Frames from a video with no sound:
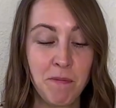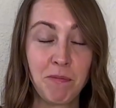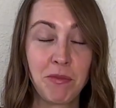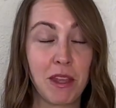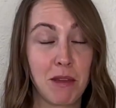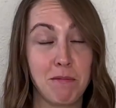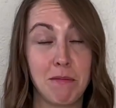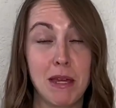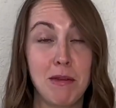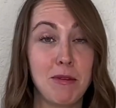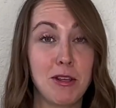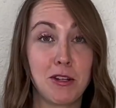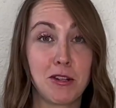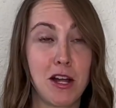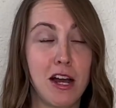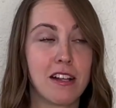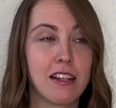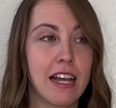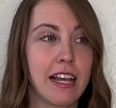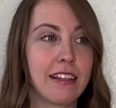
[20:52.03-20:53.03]
Maybe you're
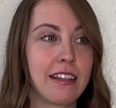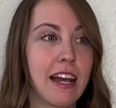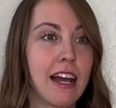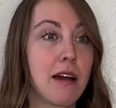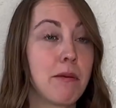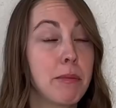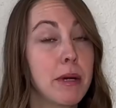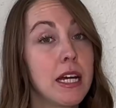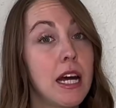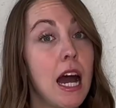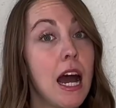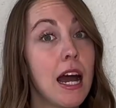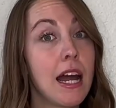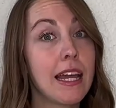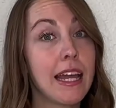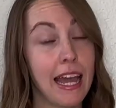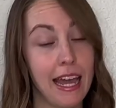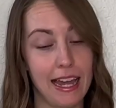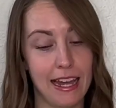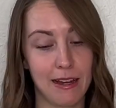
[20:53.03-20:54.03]
not like that, but I
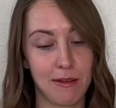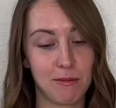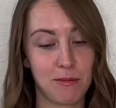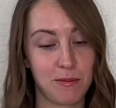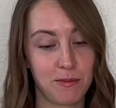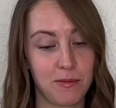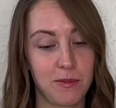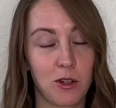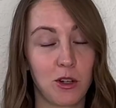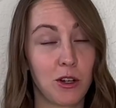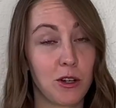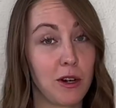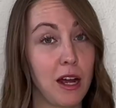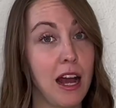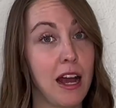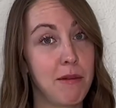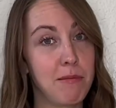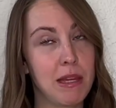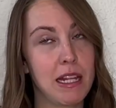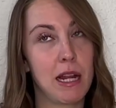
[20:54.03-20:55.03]
am. Or, I
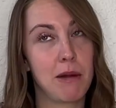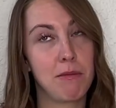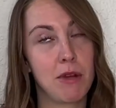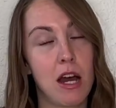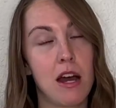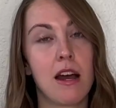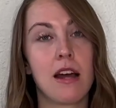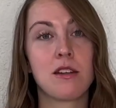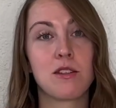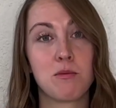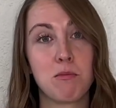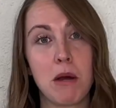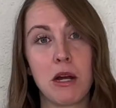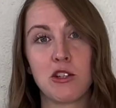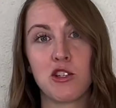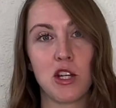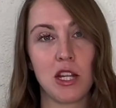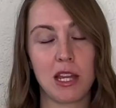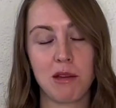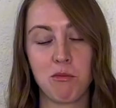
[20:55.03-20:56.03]
mean, I'm not as much
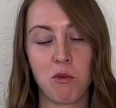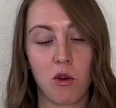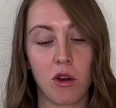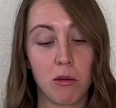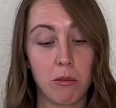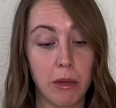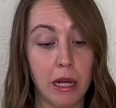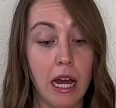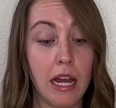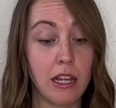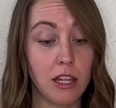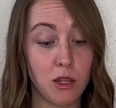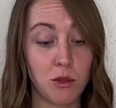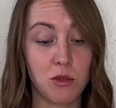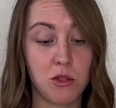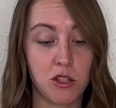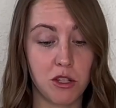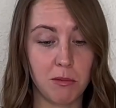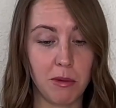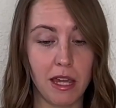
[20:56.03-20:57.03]
anymore, but I used
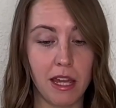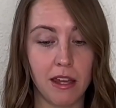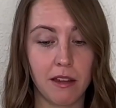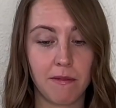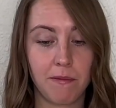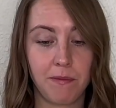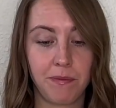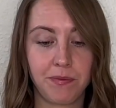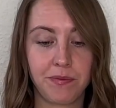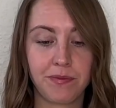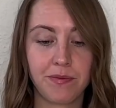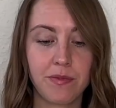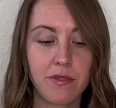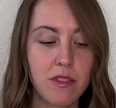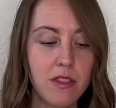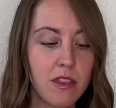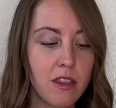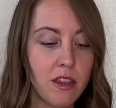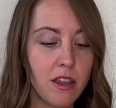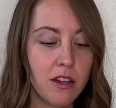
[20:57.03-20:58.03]
to be.
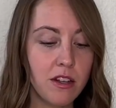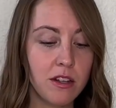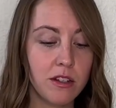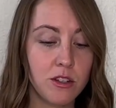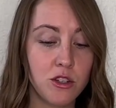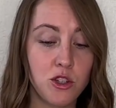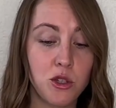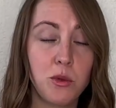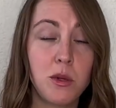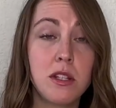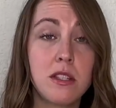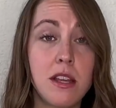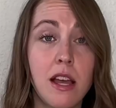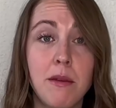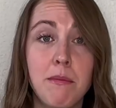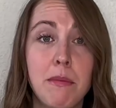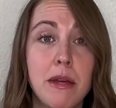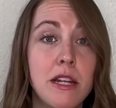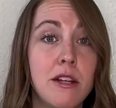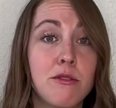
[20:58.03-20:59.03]
Do a
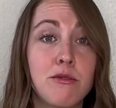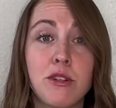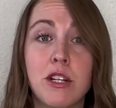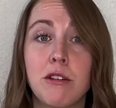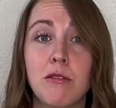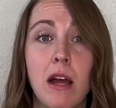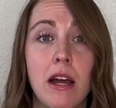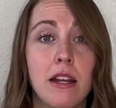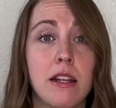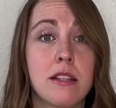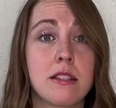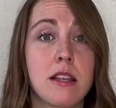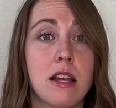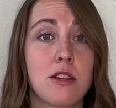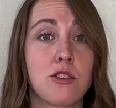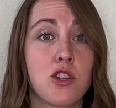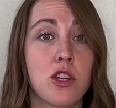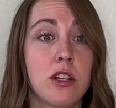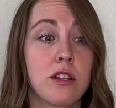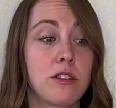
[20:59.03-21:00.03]
10-minute free writing
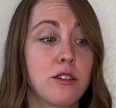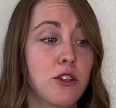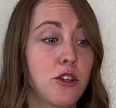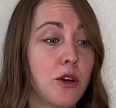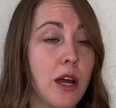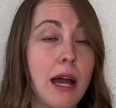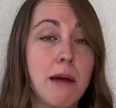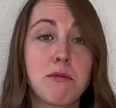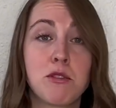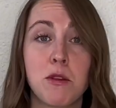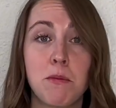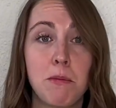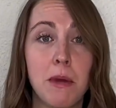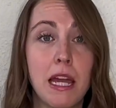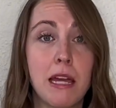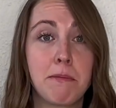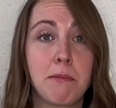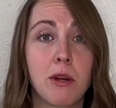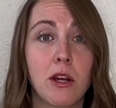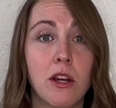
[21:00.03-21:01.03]
session. Grab some
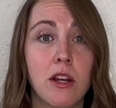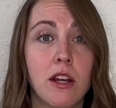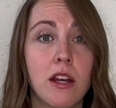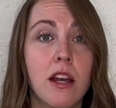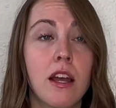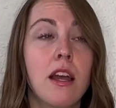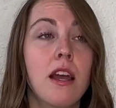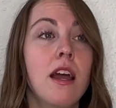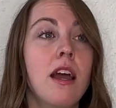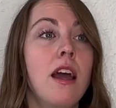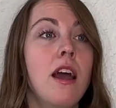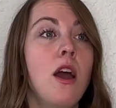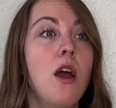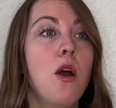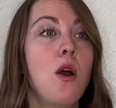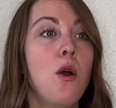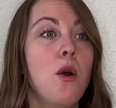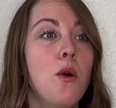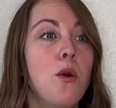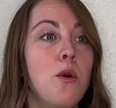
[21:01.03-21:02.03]
paper.
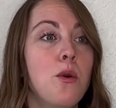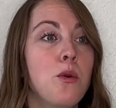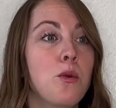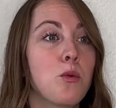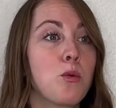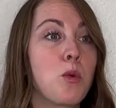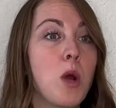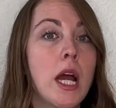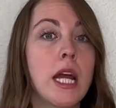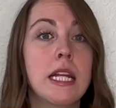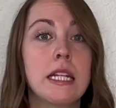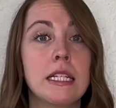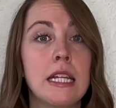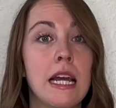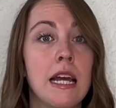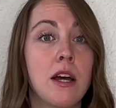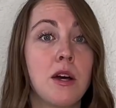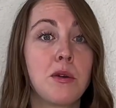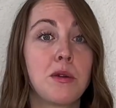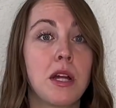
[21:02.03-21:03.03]
Write
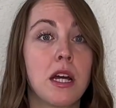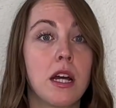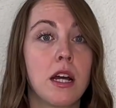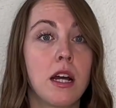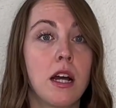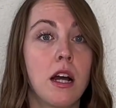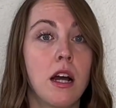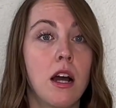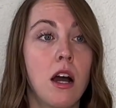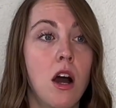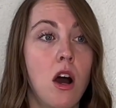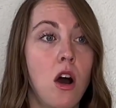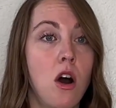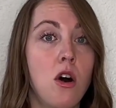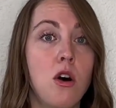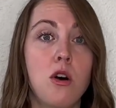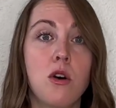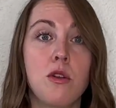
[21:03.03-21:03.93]
down all